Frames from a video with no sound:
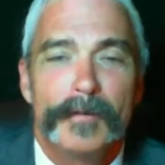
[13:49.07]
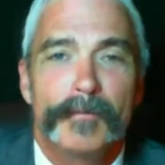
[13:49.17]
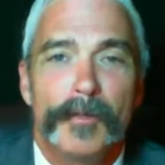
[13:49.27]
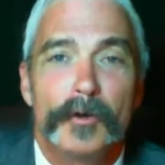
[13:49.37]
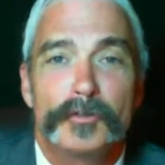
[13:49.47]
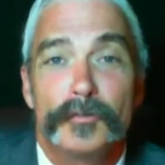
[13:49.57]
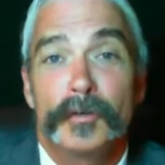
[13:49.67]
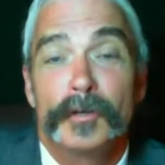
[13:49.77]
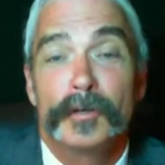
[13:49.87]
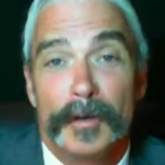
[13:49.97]
For those of
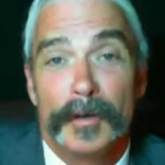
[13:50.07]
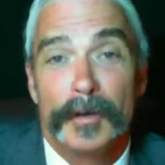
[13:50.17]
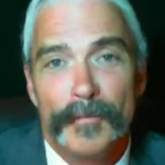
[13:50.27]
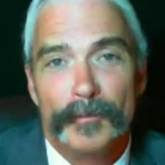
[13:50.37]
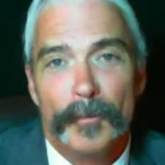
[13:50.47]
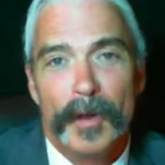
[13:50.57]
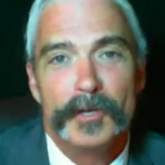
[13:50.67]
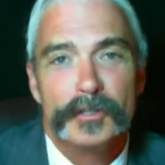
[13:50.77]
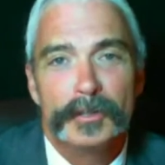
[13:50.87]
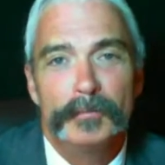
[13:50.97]
you who like more
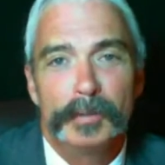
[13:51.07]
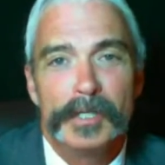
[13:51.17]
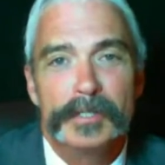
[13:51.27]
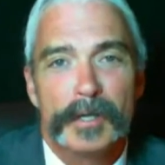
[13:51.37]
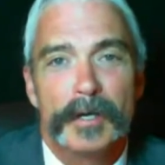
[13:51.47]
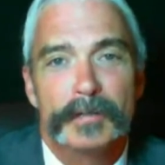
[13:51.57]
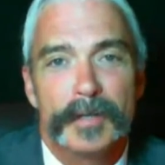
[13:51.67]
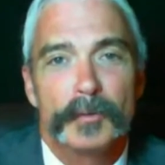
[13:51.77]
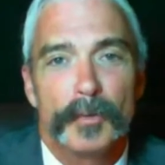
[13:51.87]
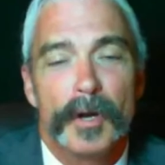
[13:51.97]
information, please
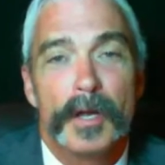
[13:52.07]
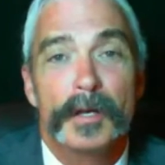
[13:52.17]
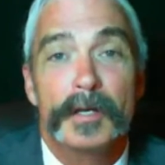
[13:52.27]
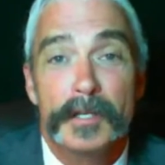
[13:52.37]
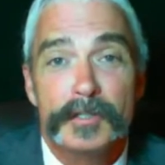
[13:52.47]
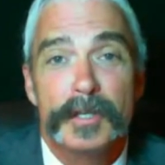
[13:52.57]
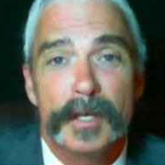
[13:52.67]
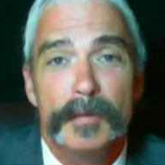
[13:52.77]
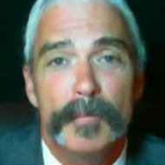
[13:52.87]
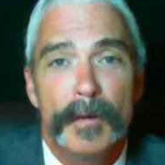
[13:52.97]
contact Bryan and his
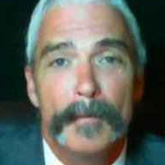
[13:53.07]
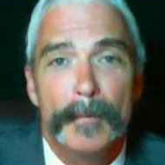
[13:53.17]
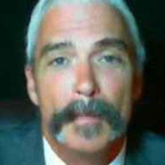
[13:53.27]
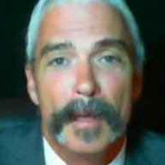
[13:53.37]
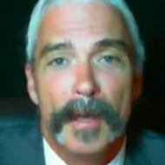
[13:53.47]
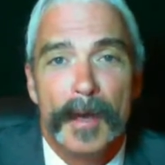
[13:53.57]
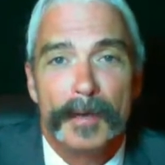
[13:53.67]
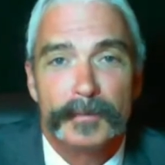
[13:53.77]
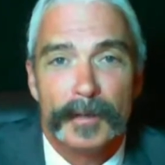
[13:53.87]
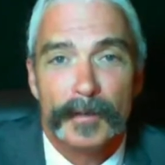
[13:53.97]
team
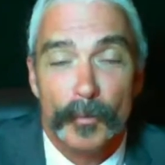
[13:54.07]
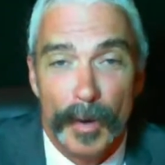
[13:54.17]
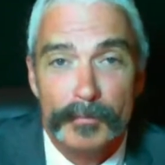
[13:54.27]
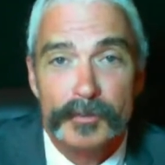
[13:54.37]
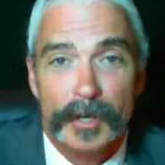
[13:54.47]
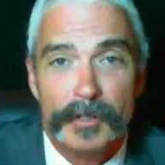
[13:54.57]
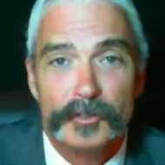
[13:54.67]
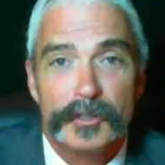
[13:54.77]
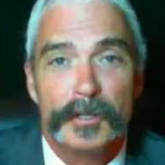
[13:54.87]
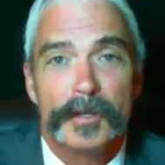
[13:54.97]
at the website you
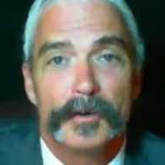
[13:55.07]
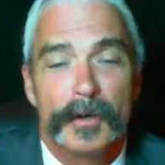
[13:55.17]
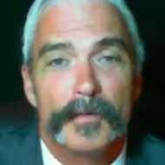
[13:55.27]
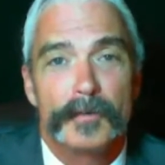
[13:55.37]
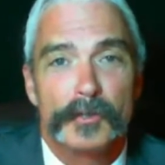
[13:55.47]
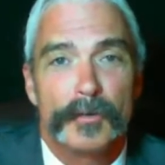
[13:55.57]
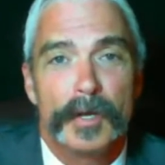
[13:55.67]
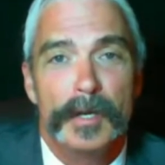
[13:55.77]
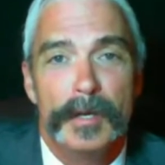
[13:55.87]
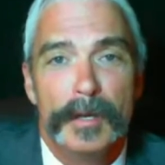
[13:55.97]
see there on the
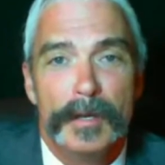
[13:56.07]
screen.